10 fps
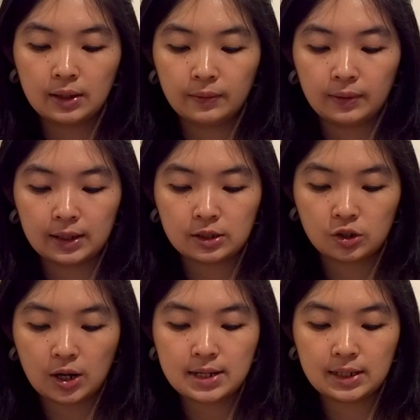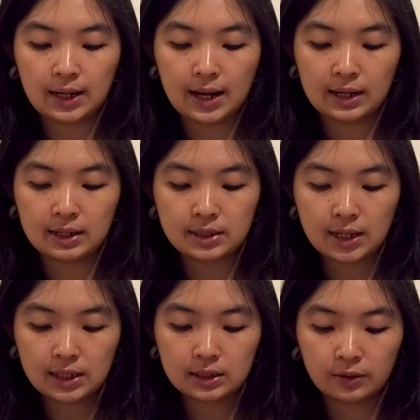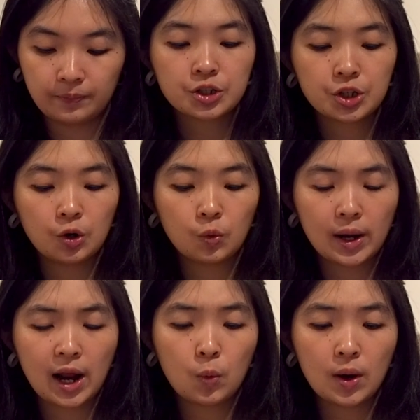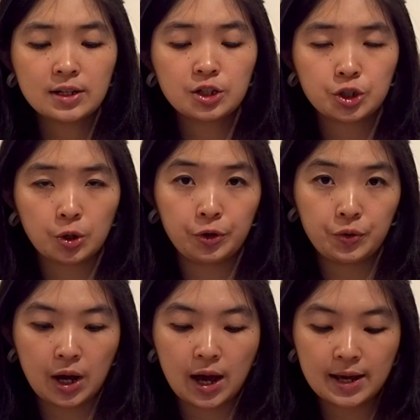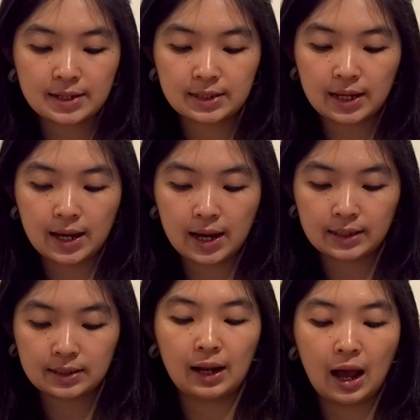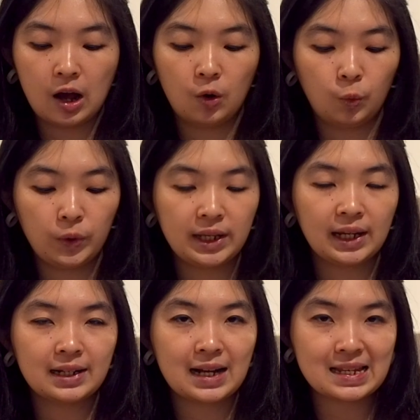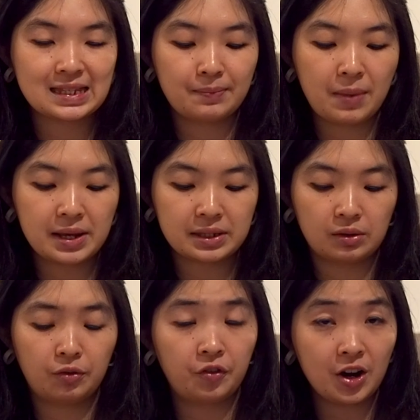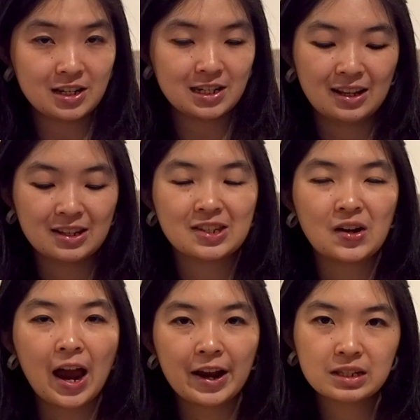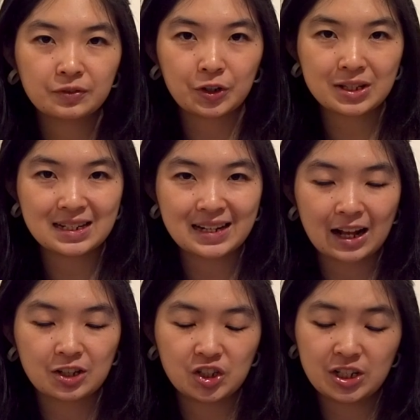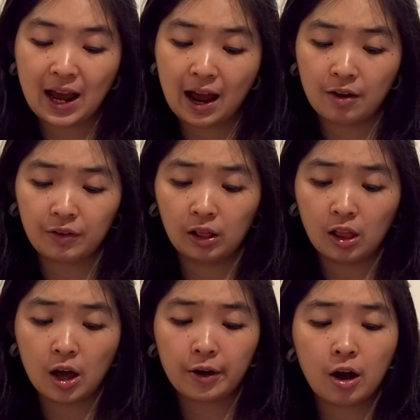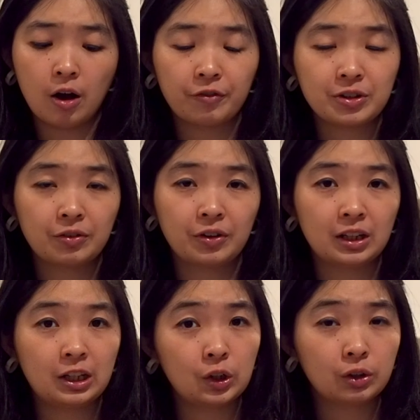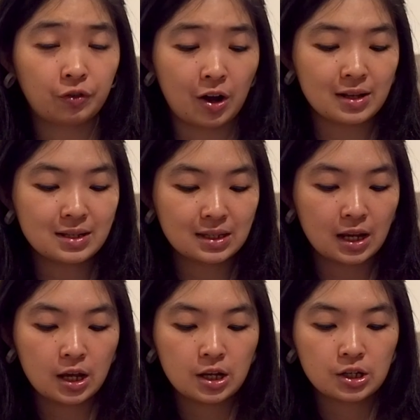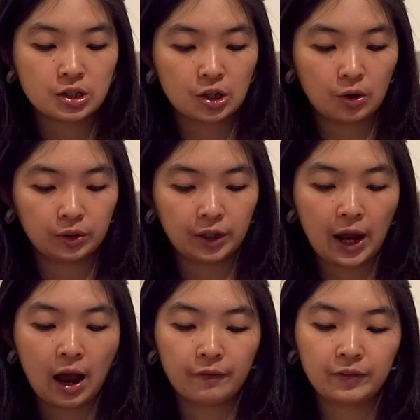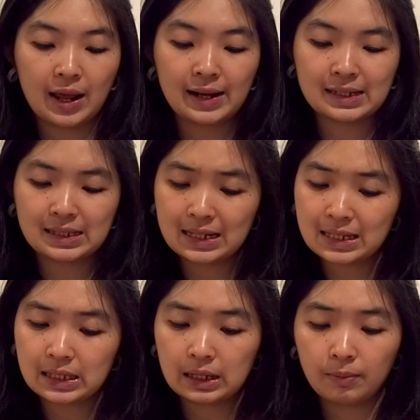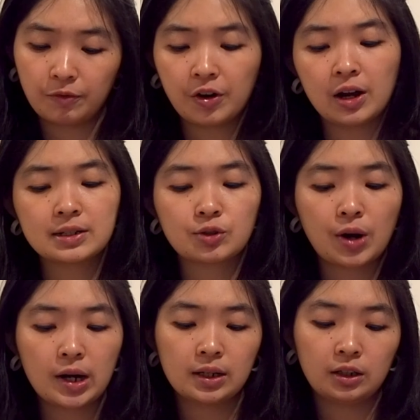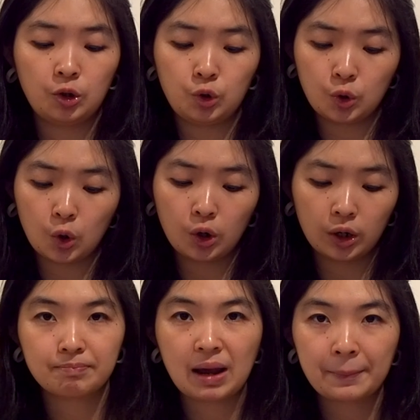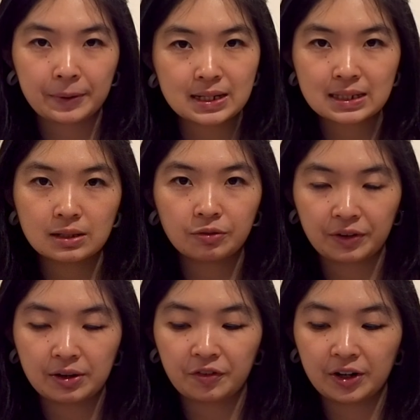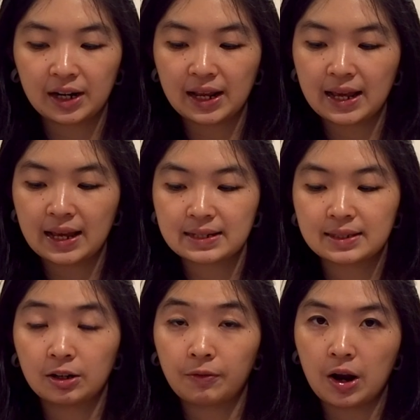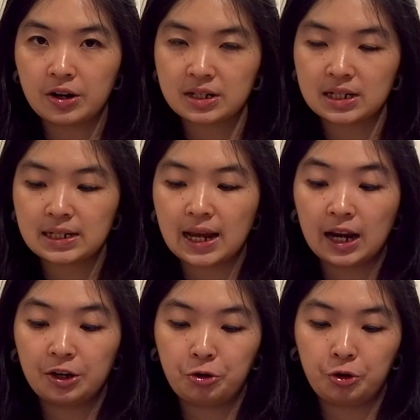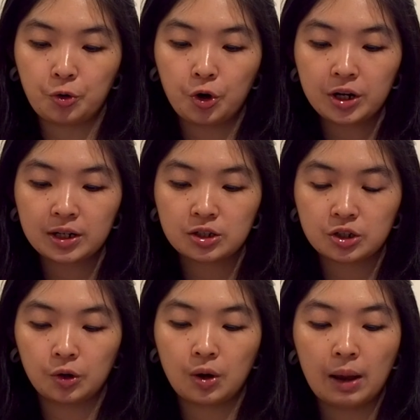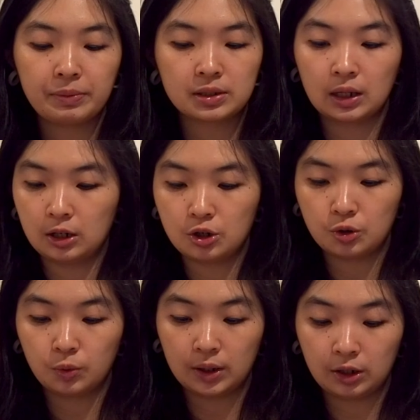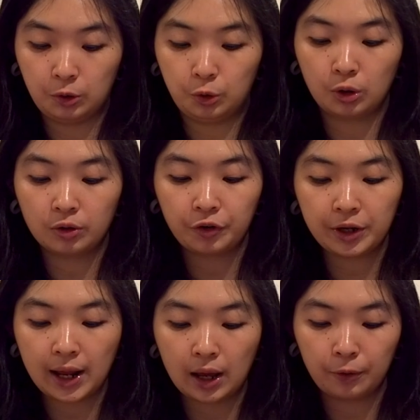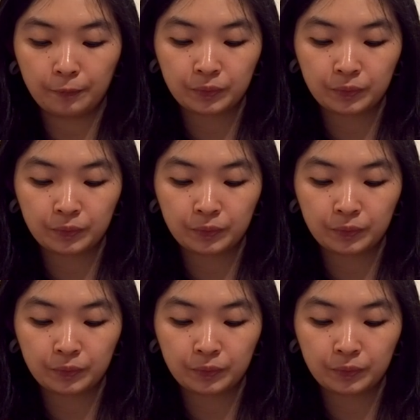Let's try day and date. So what I want to show you guys is how we can customize the font. So iOS 14 actually have a lot of different cute fonts. So they have like a system font, Rounded New York. My personal favorite is the Rounded and New York. So I'm just gonna do it New York for now.